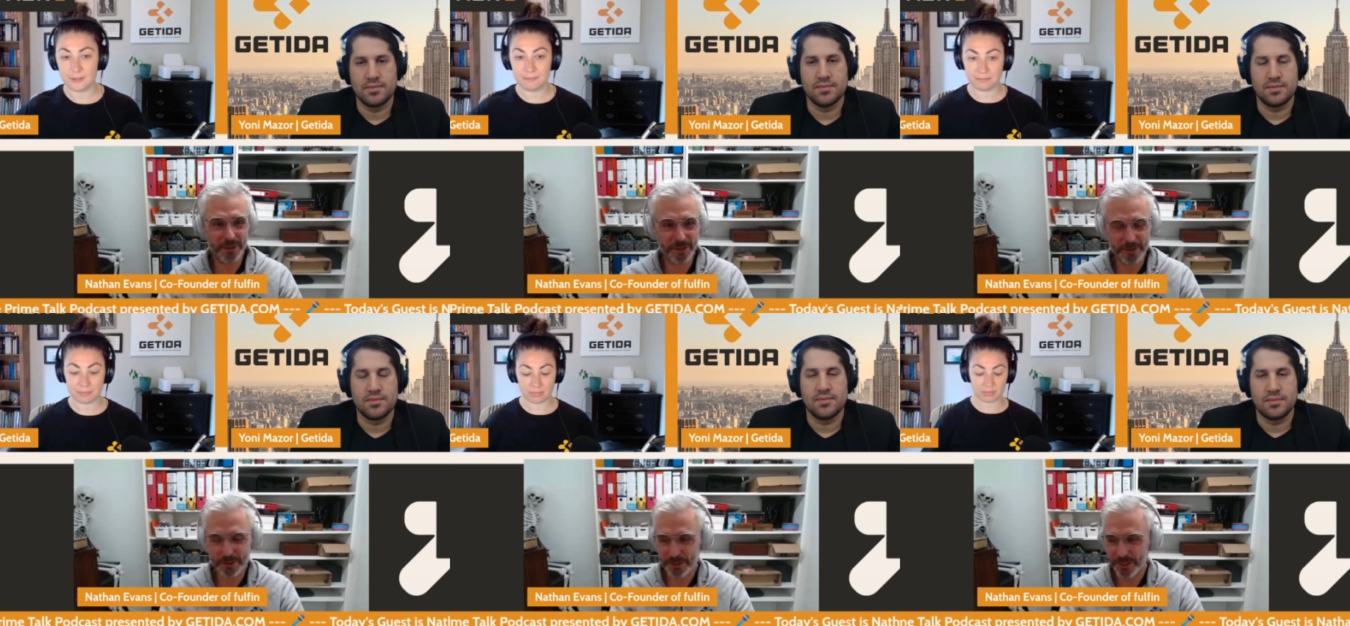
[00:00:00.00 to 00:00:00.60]
Speaker 1: You know,
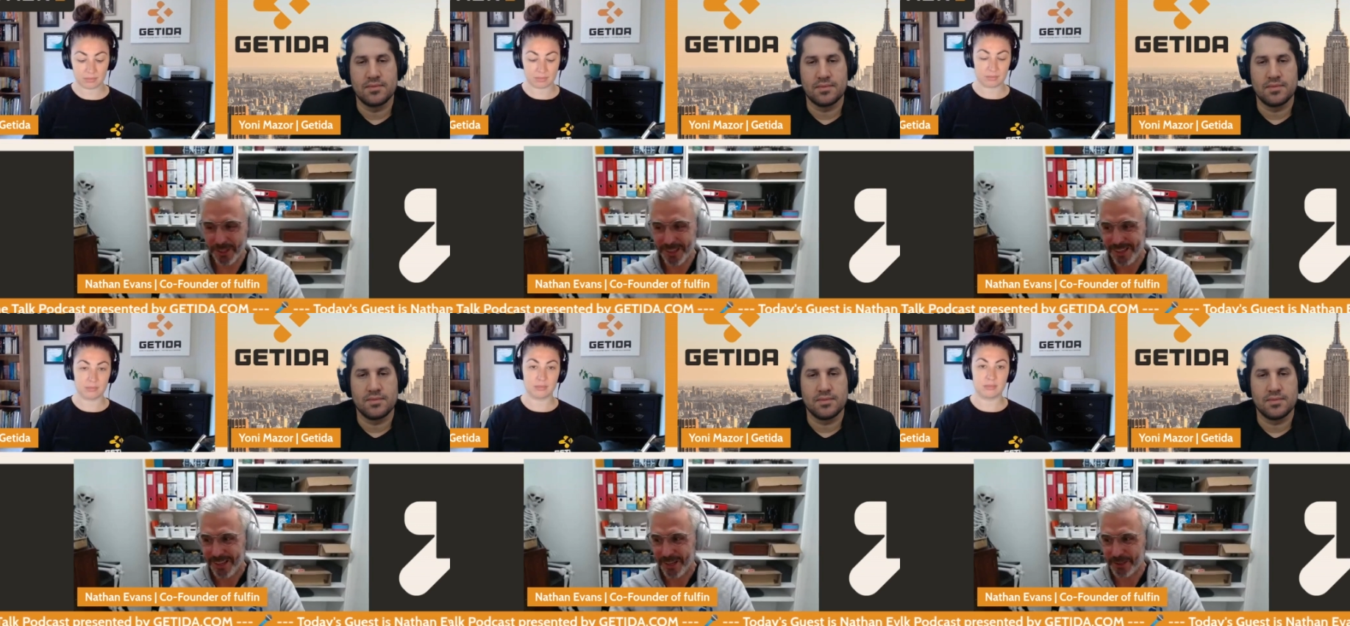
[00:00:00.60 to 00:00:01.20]
I was
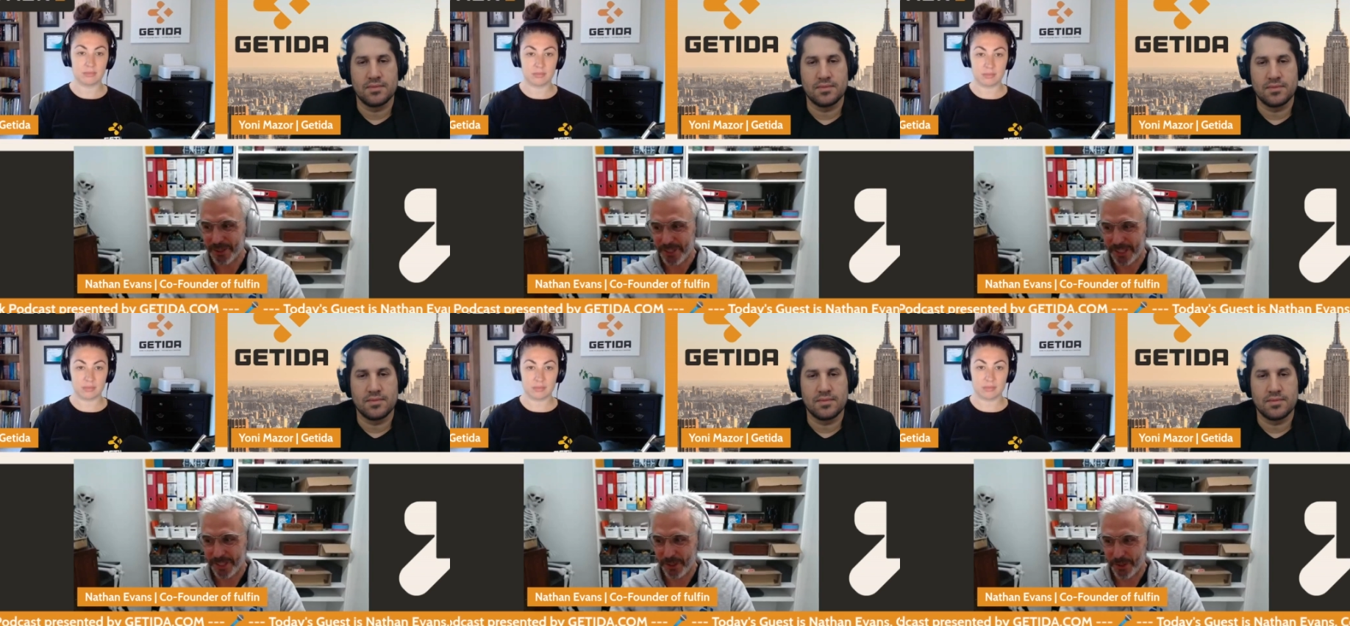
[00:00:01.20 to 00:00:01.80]
I was a
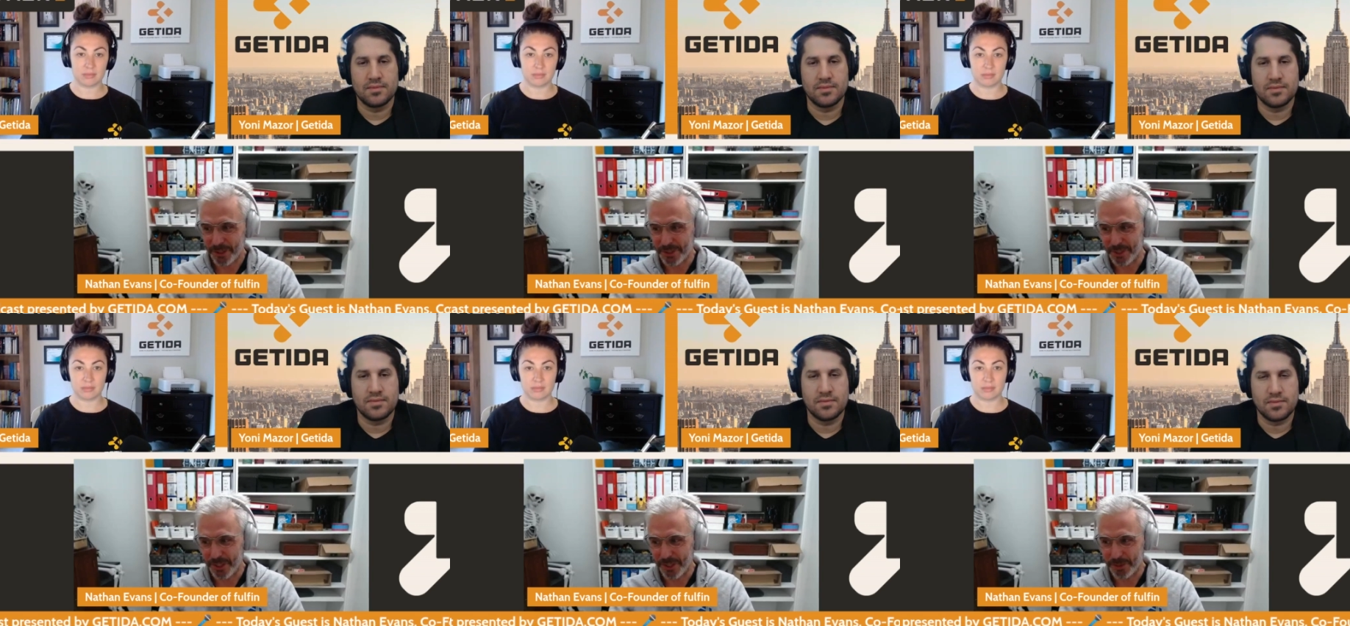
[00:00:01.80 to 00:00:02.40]
kid that,
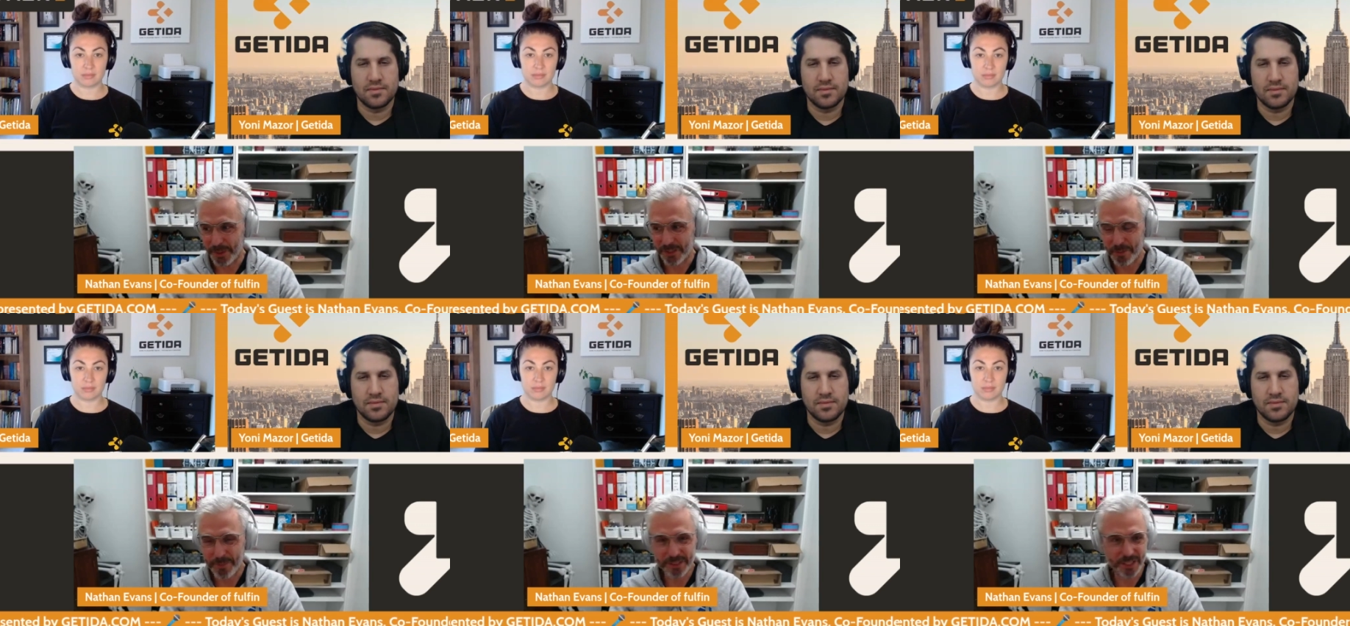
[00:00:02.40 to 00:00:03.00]
in, as well as
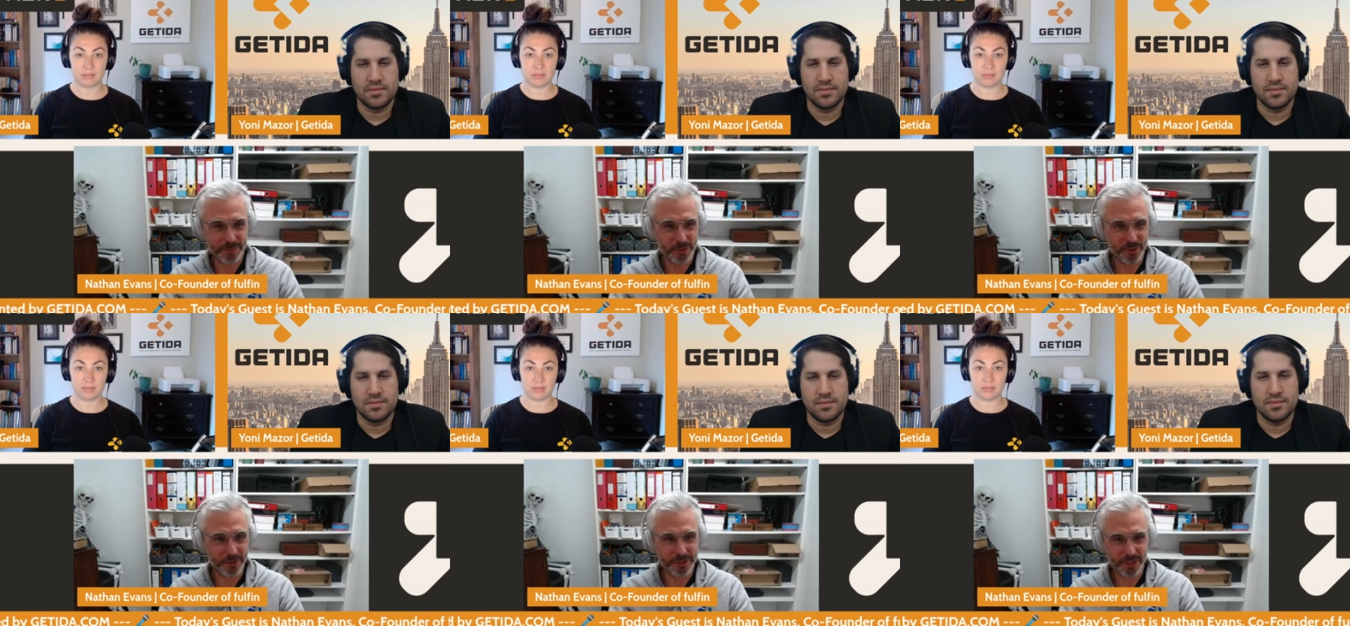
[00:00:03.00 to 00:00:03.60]
having bedtime
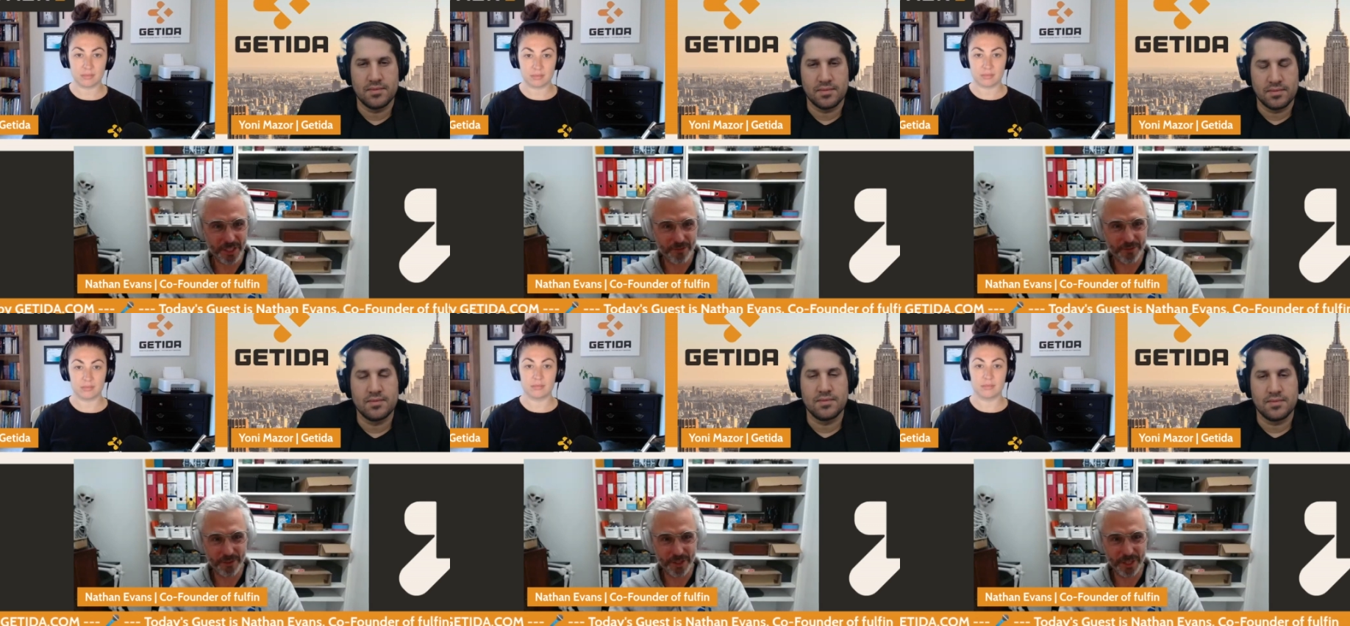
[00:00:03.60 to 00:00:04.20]
stories, I'd have
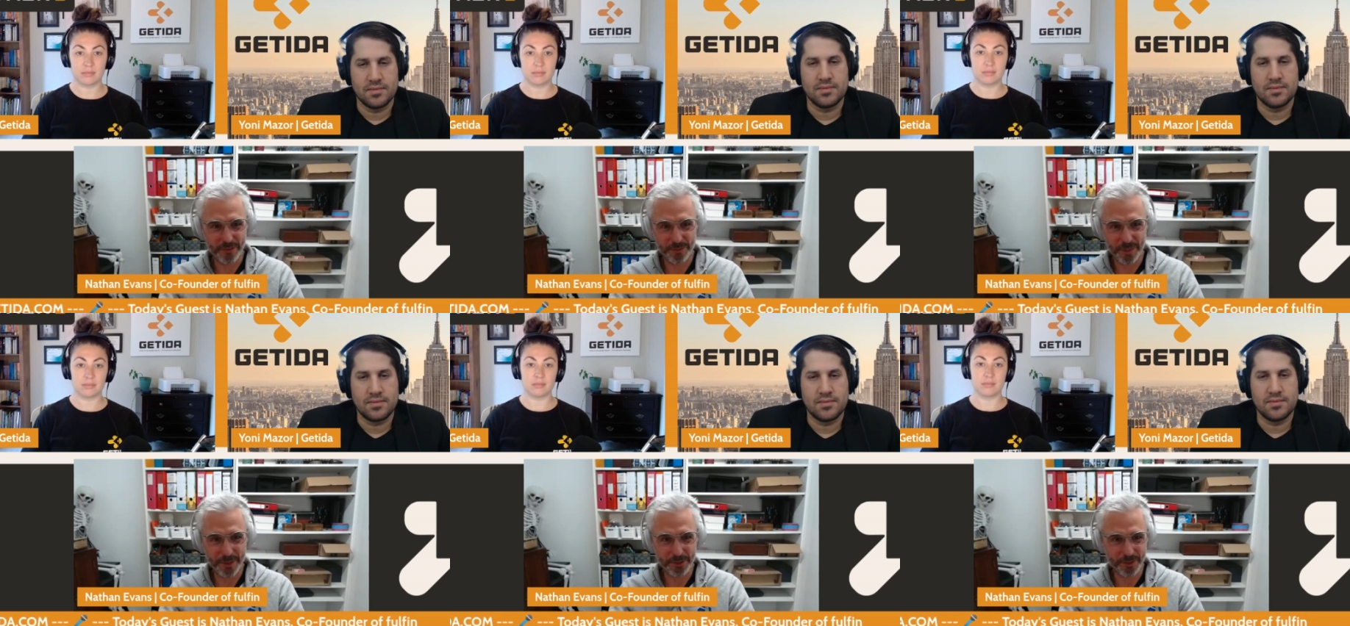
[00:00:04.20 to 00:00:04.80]
I'd have
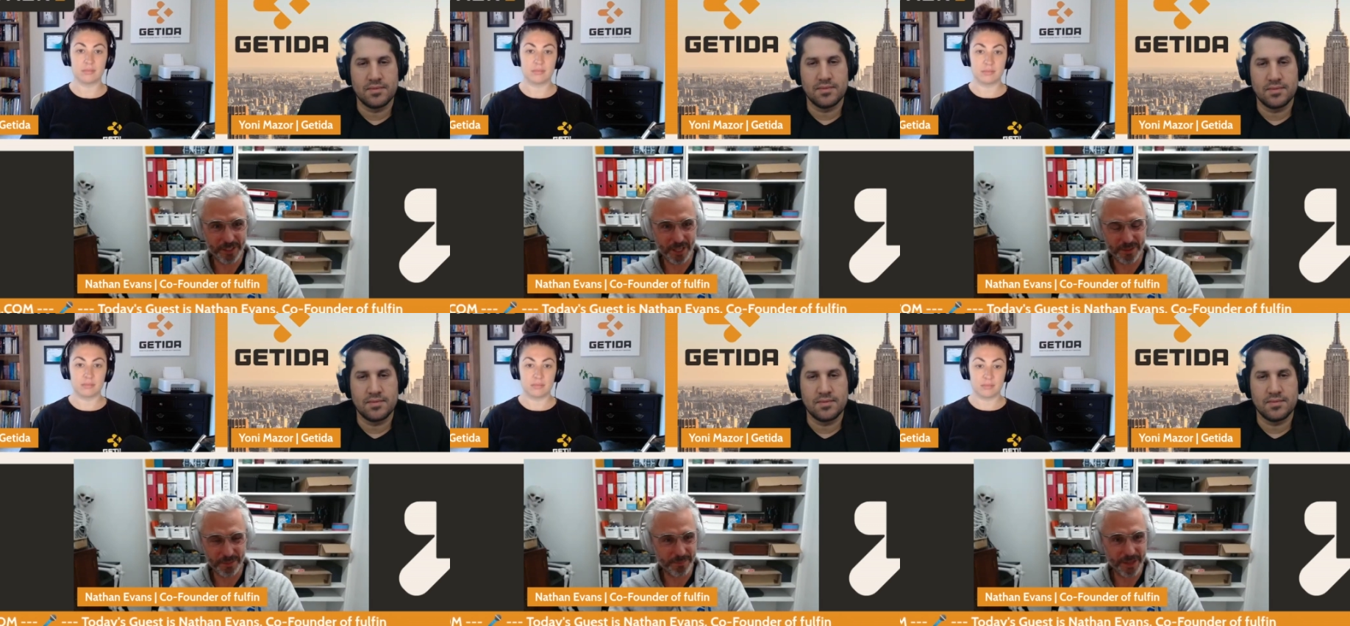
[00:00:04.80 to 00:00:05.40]
my parents write
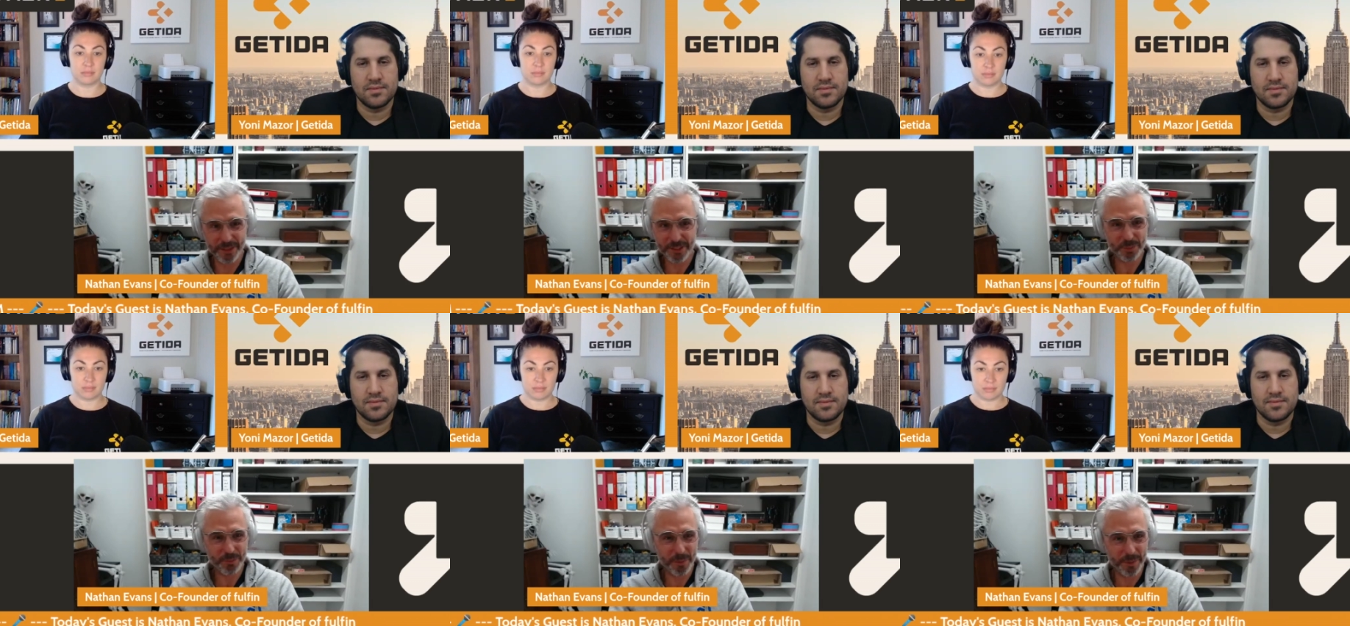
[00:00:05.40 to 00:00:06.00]
down
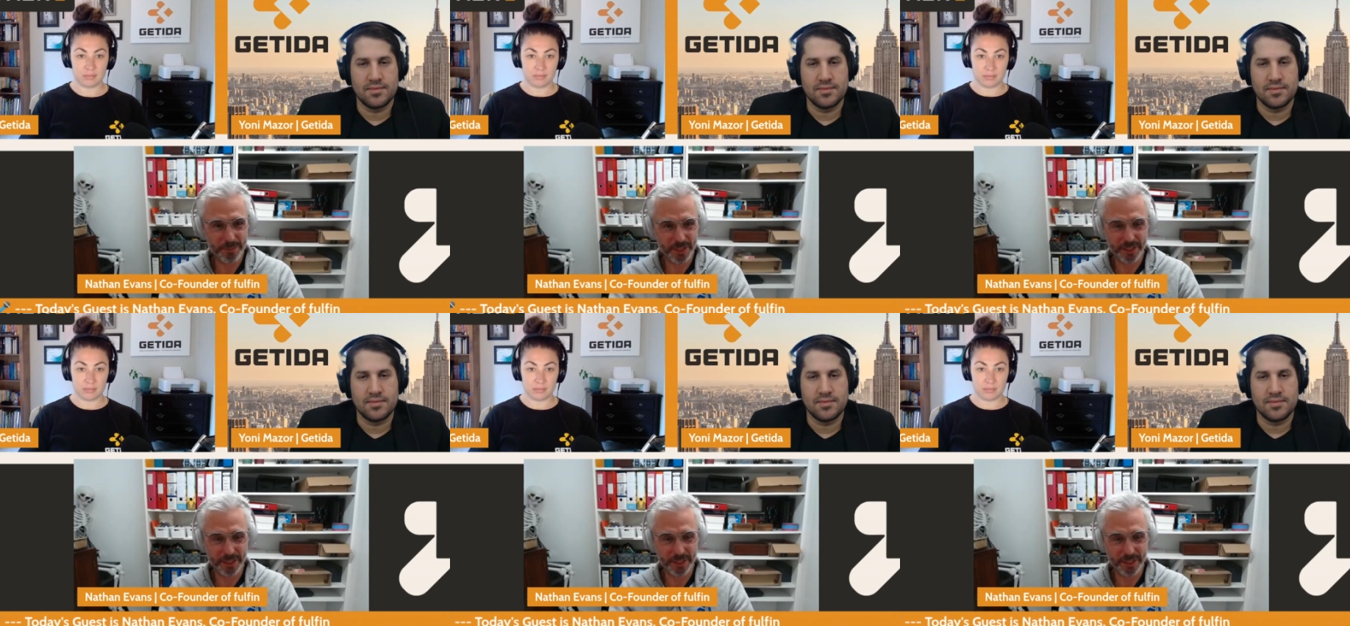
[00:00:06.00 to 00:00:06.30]
maths problems.